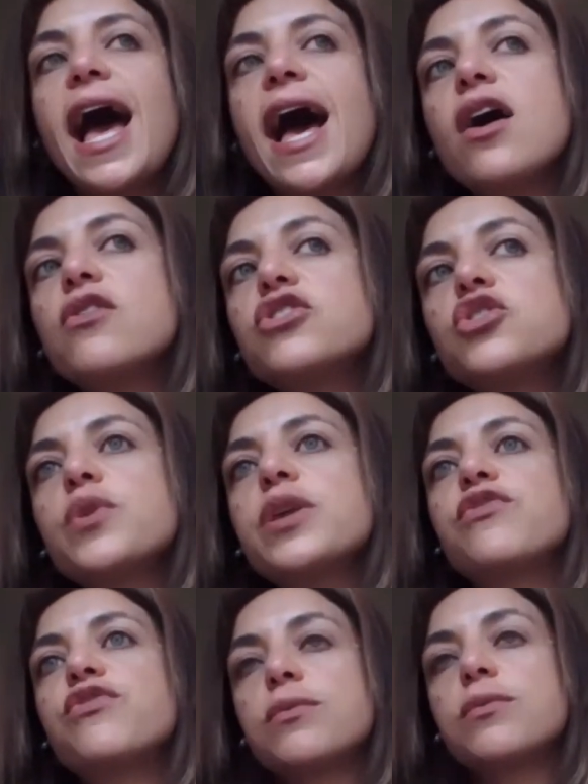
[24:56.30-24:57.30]
And how
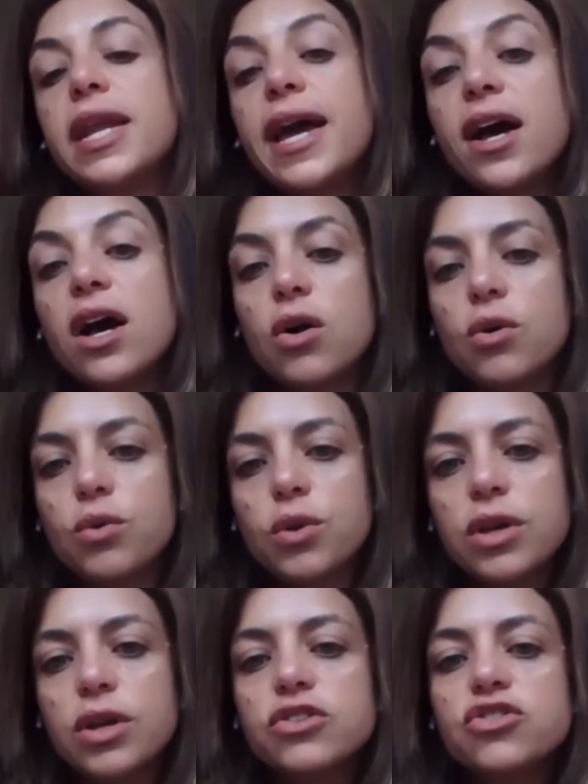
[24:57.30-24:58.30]
do we from
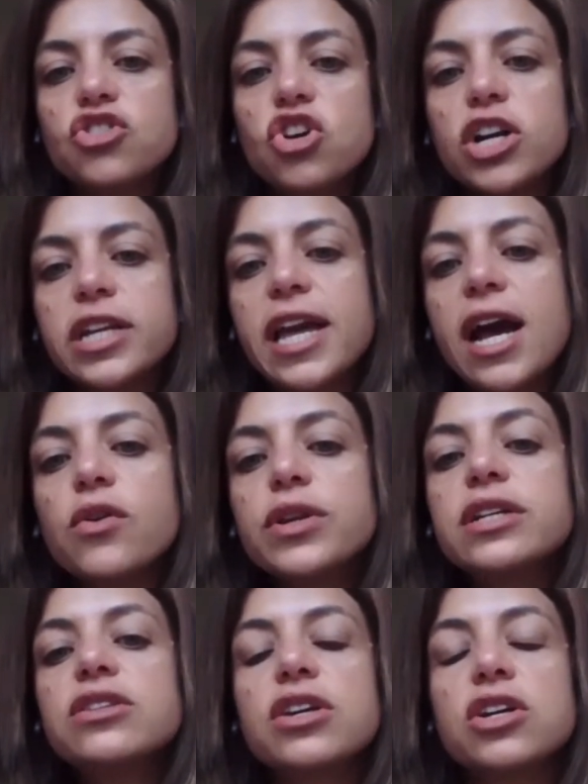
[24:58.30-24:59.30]
now start
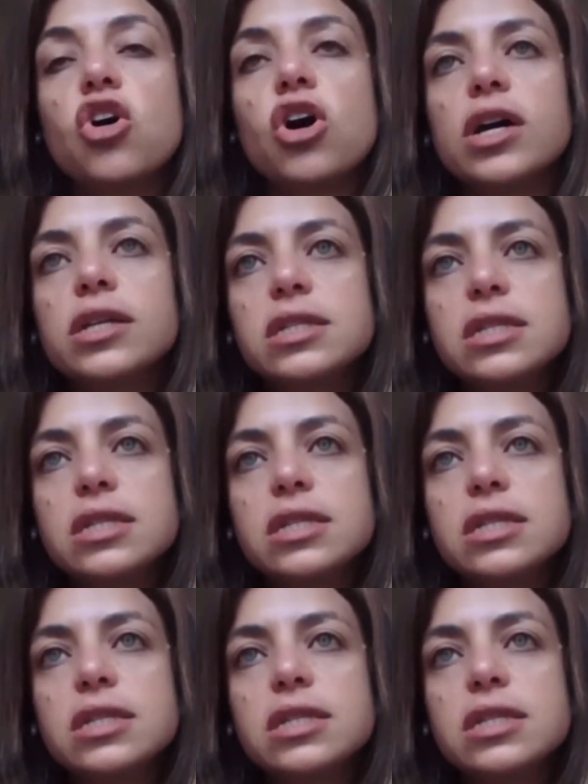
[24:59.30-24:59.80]
counting the